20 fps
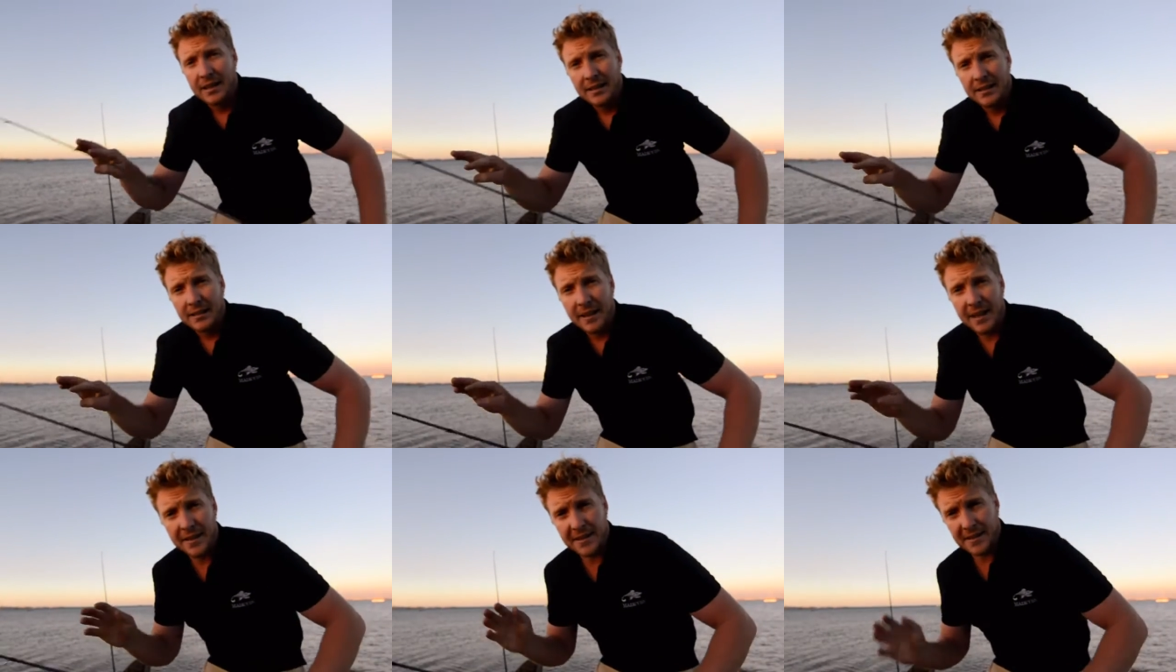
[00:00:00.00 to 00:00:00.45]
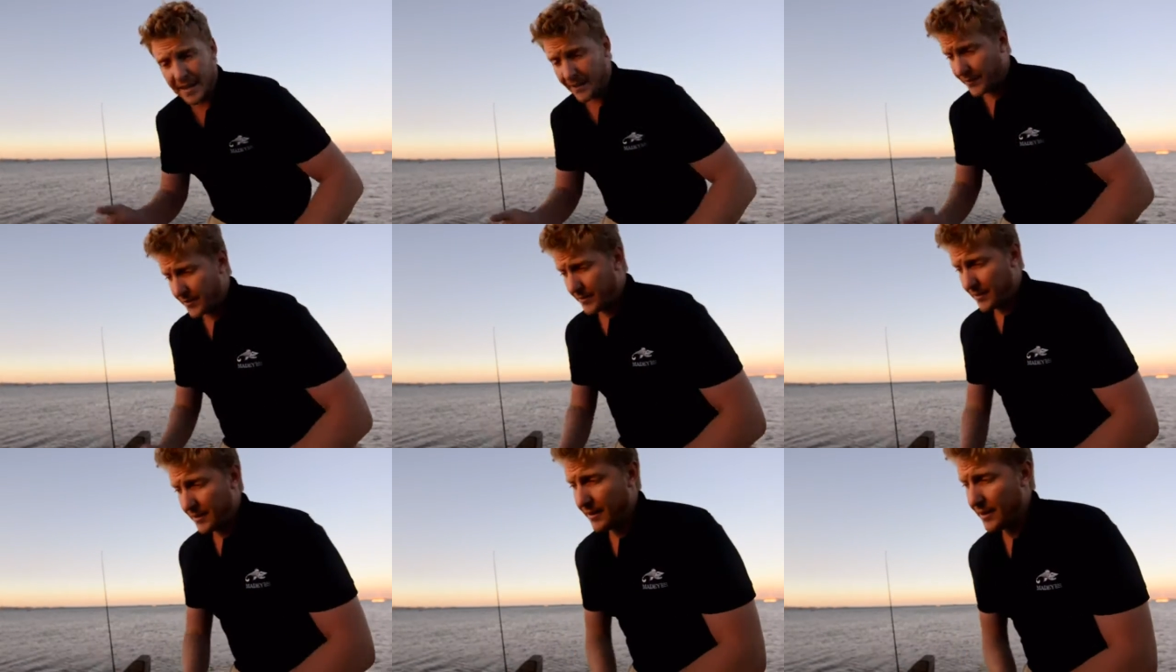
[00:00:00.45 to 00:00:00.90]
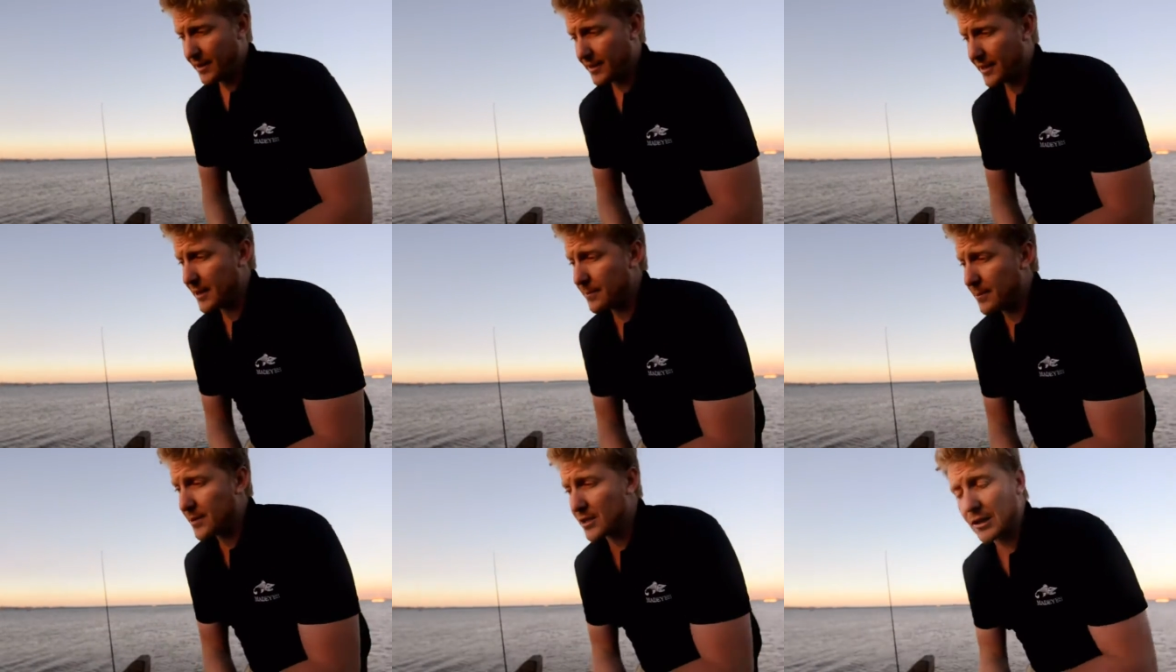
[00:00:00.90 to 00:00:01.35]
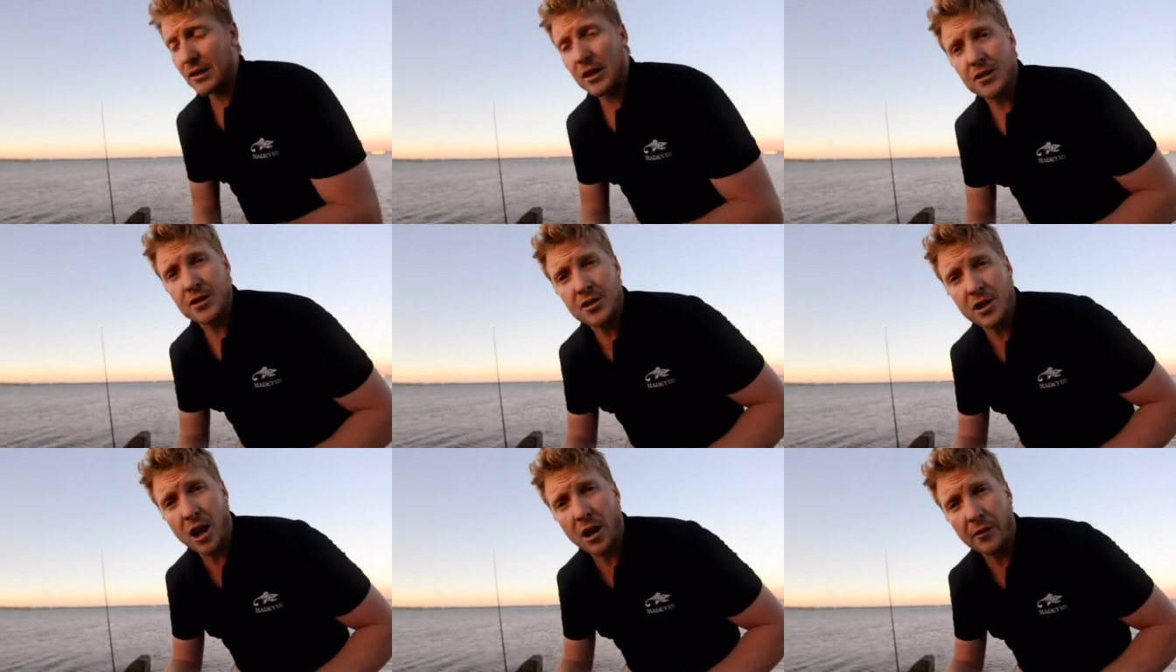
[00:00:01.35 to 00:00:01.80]
Now the tip is a lot
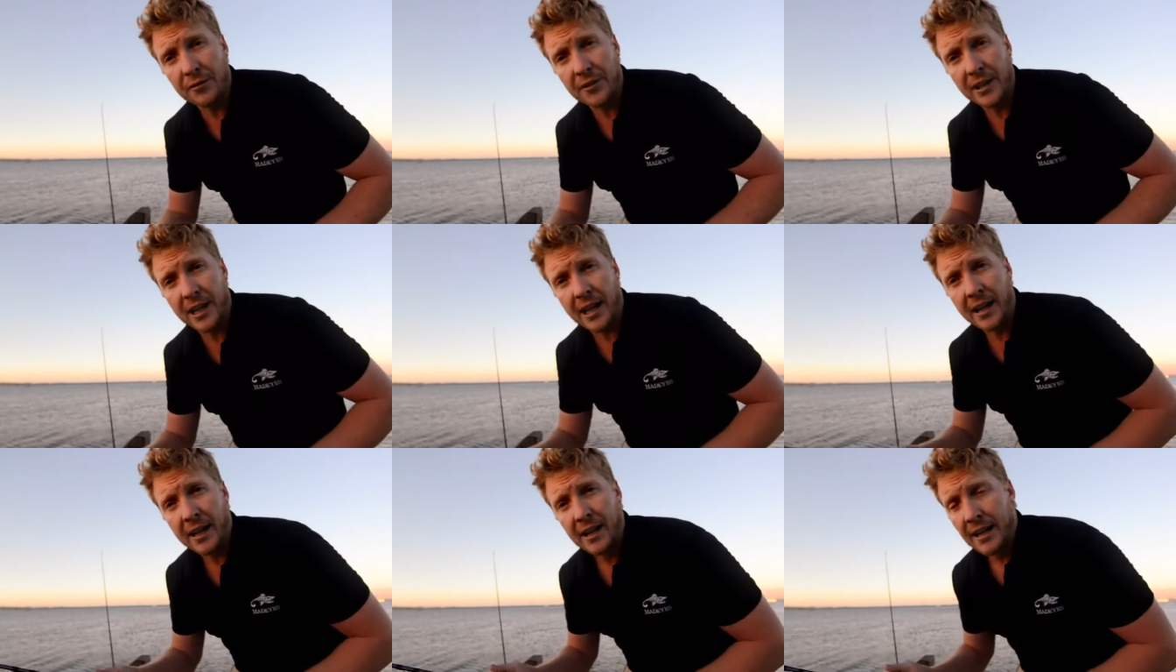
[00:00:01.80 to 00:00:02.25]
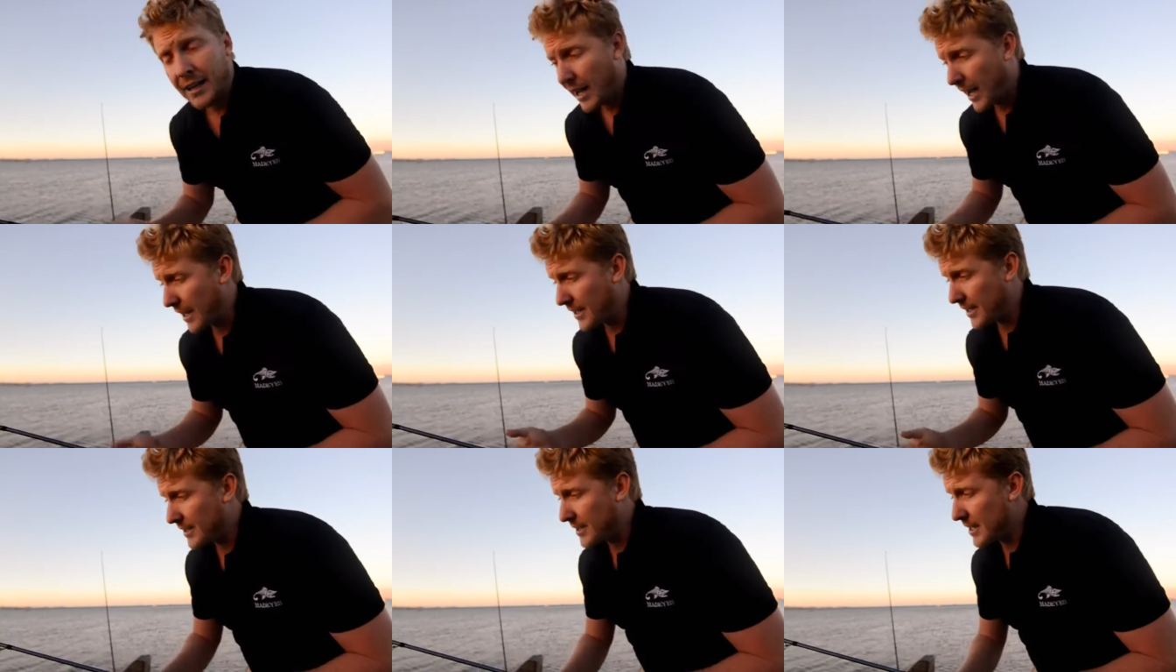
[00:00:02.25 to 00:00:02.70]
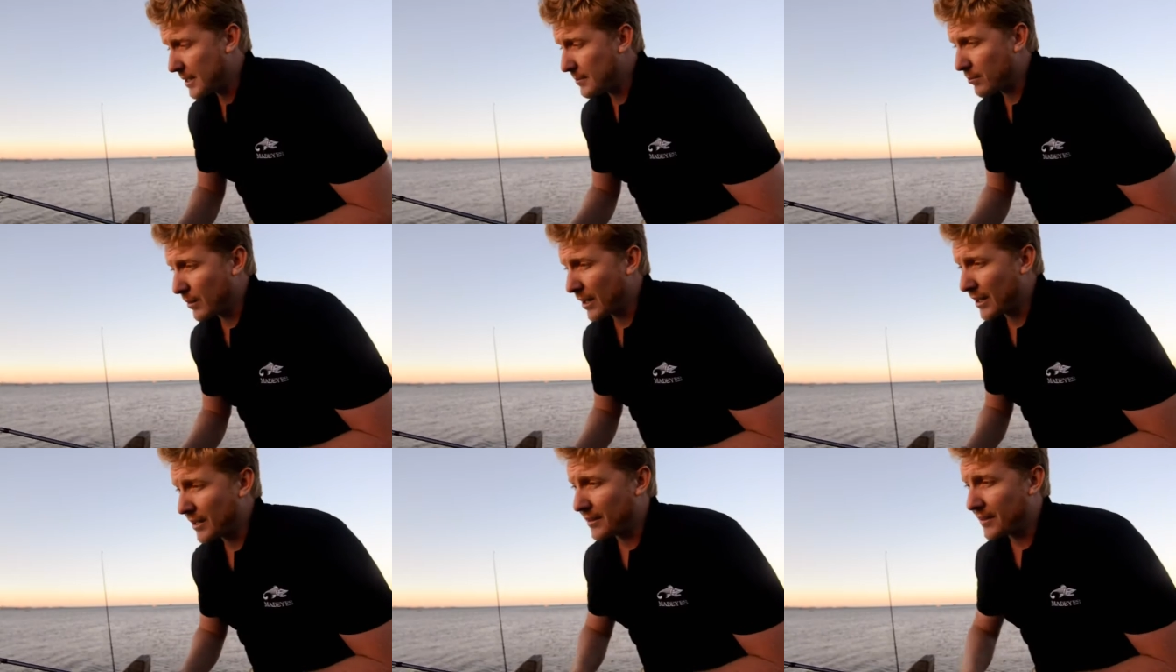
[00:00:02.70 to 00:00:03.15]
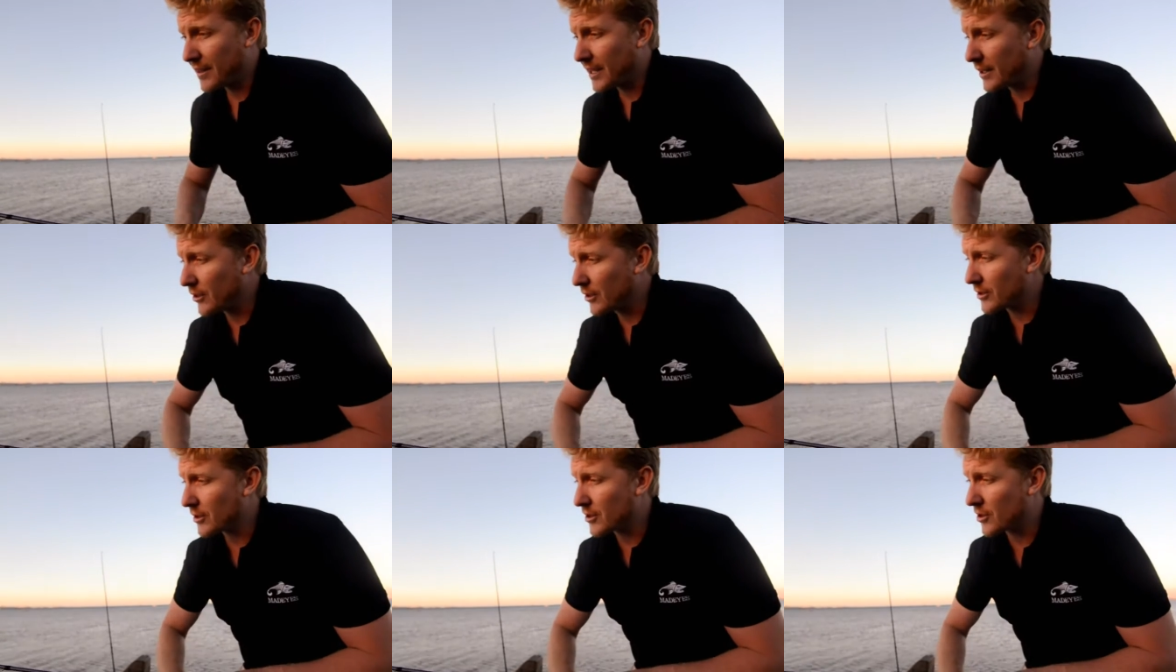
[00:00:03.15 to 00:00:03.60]
softer. Your tip run, they're
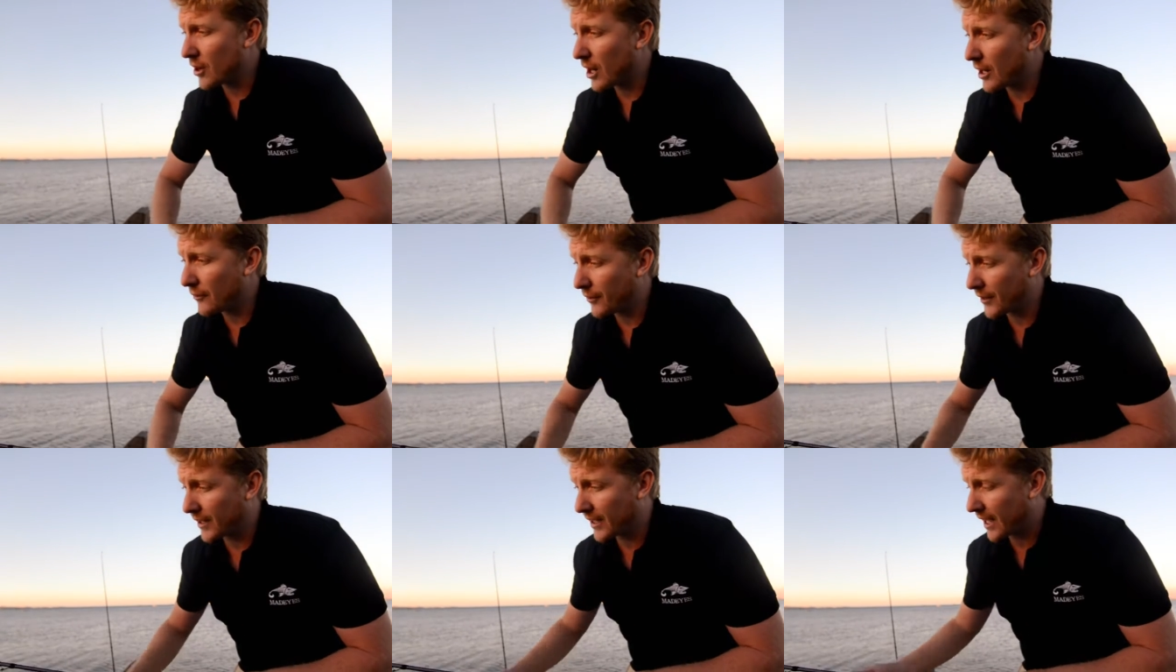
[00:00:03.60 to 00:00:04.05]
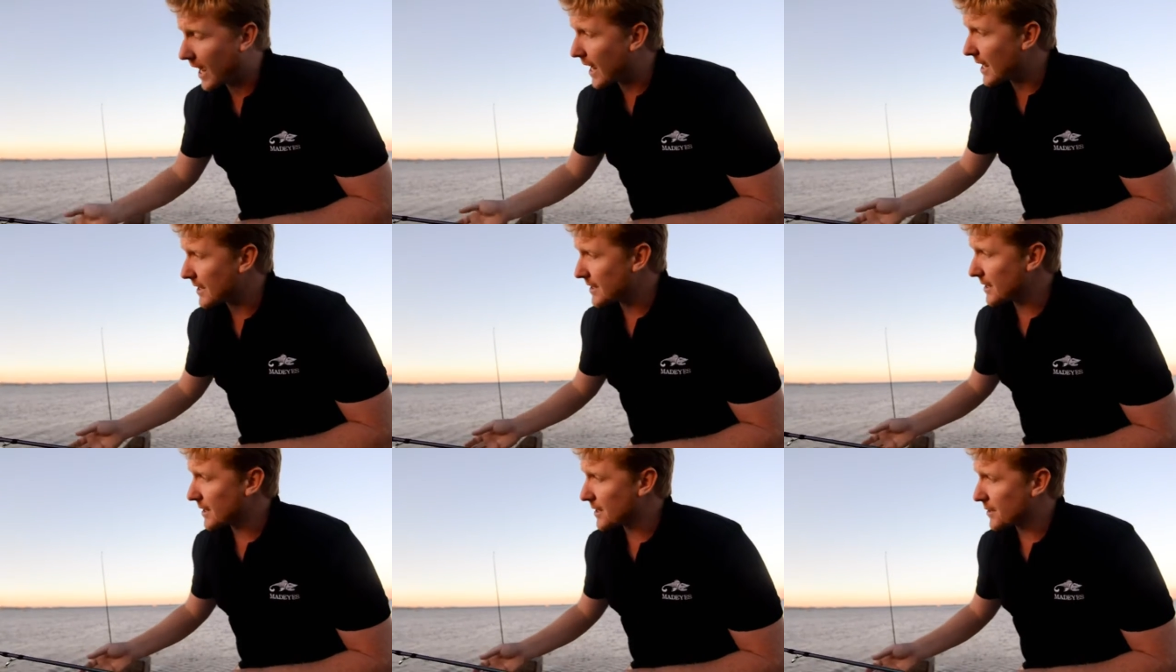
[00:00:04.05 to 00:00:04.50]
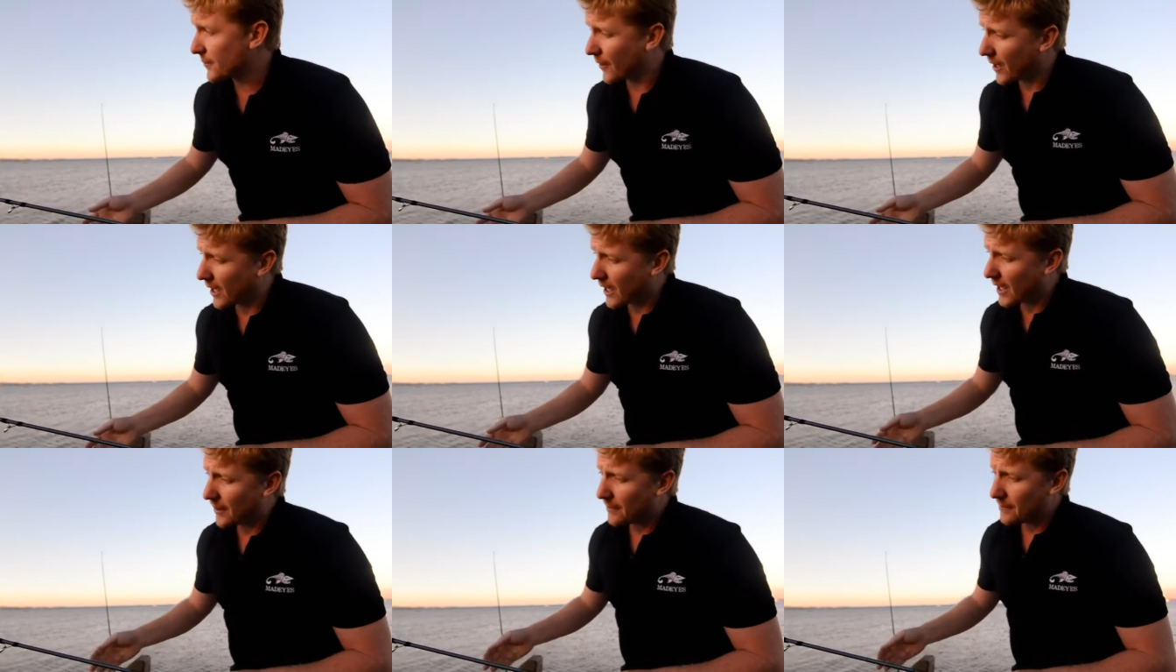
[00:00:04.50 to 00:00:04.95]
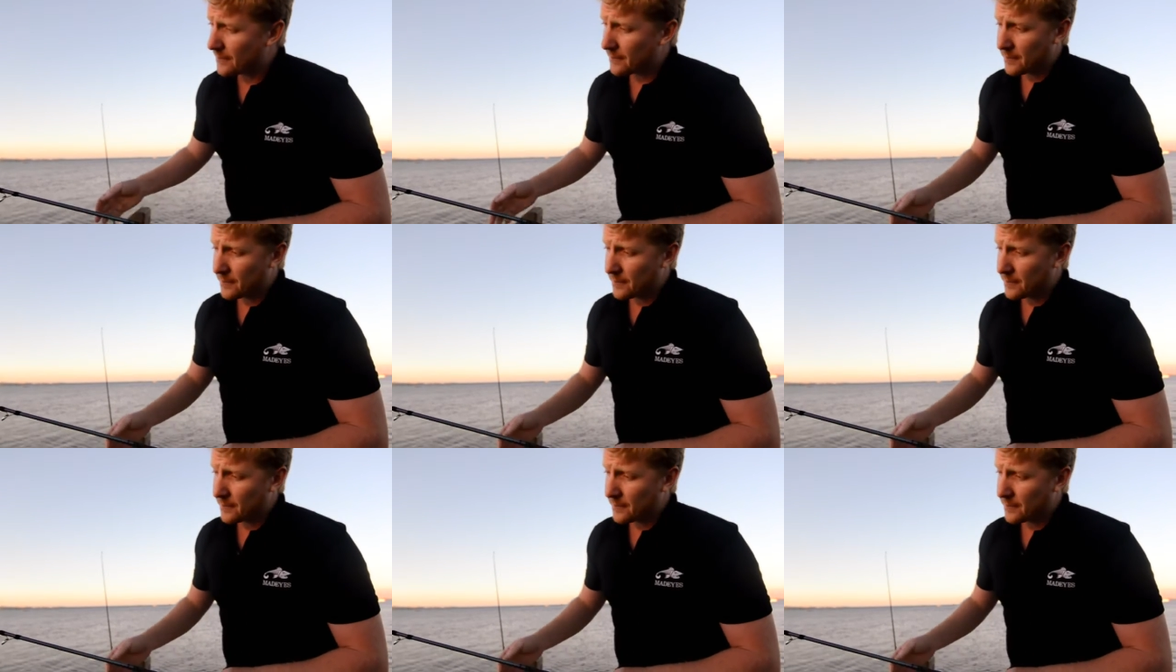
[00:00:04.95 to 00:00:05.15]
not designed for casting as far.